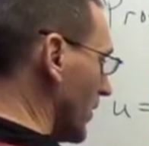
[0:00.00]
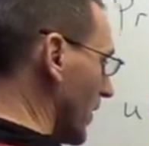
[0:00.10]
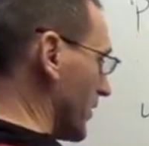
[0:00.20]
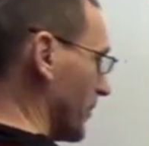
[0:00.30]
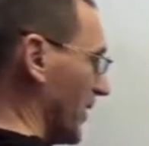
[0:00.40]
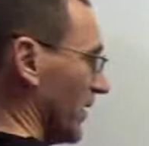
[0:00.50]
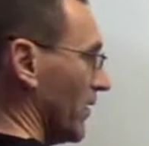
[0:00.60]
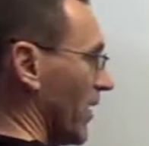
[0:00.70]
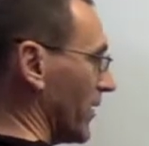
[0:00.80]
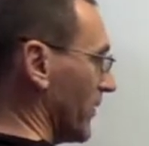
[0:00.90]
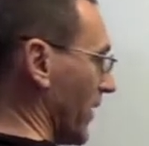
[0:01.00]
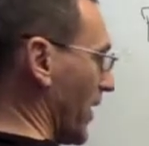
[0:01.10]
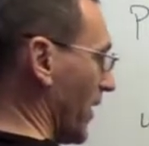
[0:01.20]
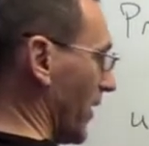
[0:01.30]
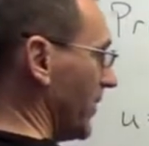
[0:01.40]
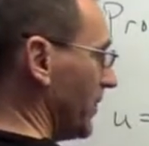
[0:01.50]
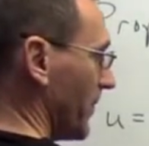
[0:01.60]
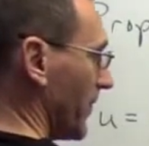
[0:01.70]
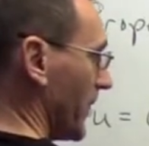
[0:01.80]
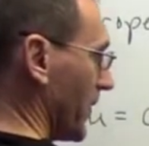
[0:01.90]
That's going to be the log of
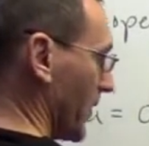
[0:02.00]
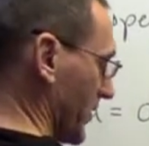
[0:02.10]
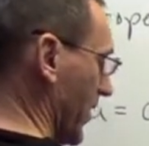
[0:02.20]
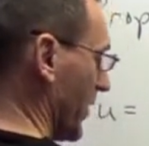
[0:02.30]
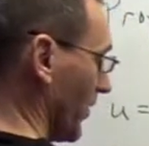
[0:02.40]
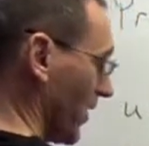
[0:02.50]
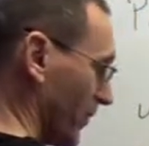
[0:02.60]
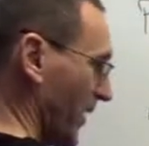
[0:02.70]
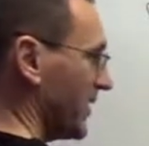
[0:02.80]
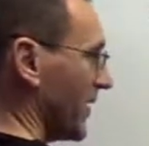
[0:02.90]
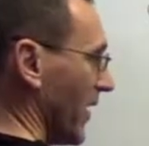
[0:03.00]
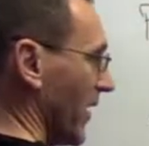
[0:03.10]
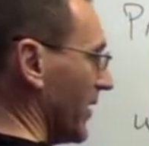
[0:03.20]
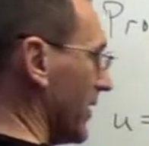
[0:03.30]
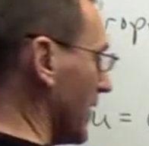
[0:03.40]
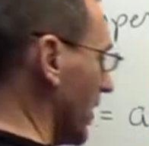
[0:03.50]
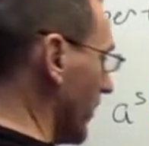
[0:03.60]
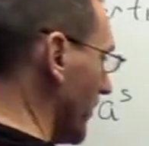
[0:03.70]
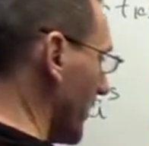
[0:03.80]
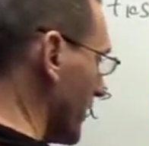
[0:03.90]
log base a
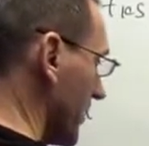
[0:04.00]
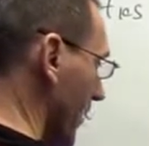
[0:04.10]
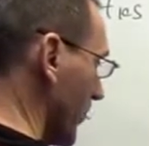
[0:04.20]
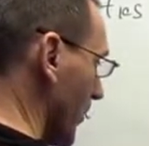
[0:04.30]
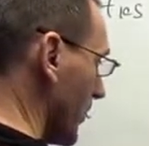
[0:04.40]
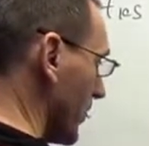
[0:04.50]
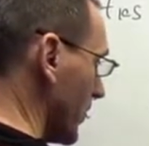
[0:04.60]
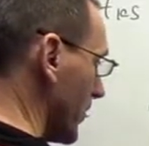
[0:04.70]
of this number,